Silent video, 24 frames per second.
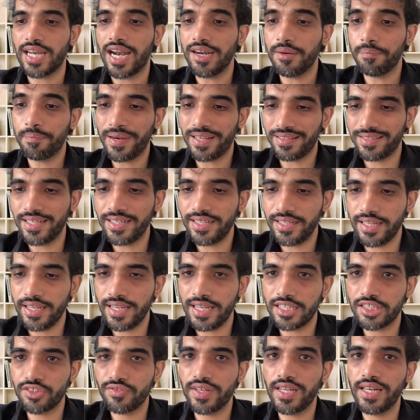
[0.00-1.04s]
Start
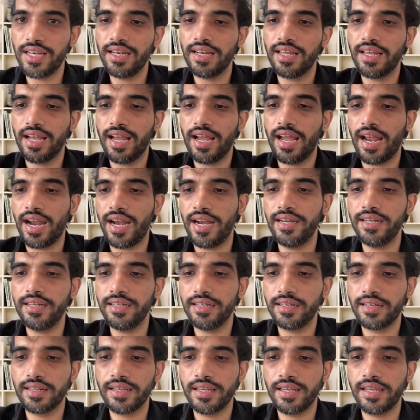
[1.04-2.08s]
presenting as well,
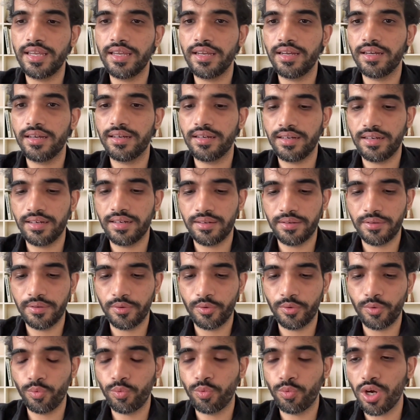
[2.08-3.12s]
and
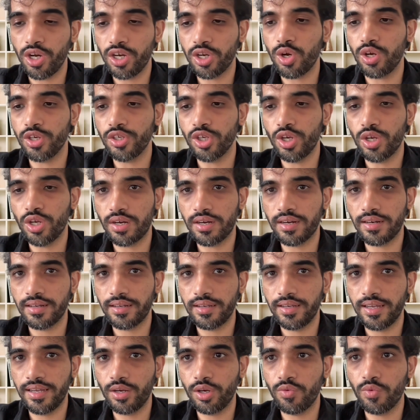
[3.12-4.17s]
uh, work on your
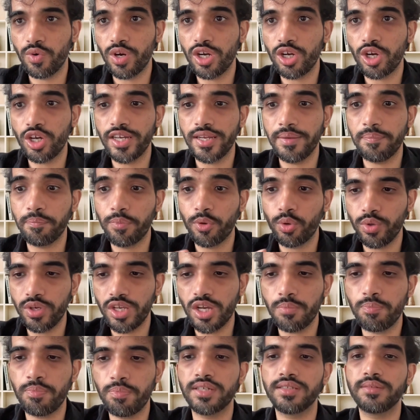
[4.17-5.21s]
work on
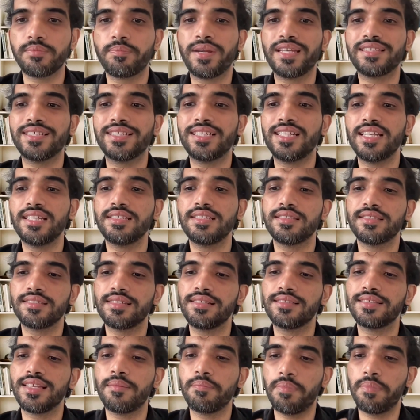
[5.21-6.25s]
improving your presentation
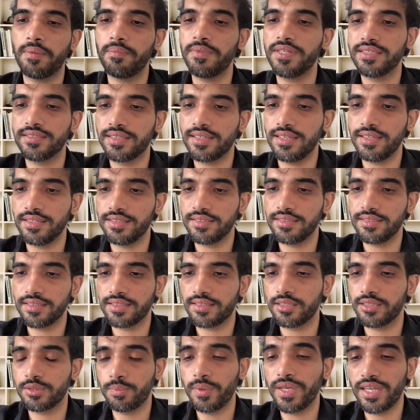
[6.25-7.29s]
skills and public
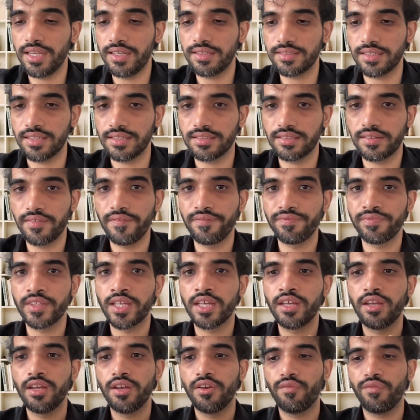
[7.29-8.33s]
speaking skills.
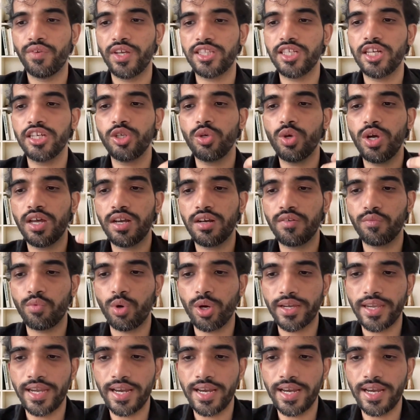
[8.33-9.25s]
Whether you are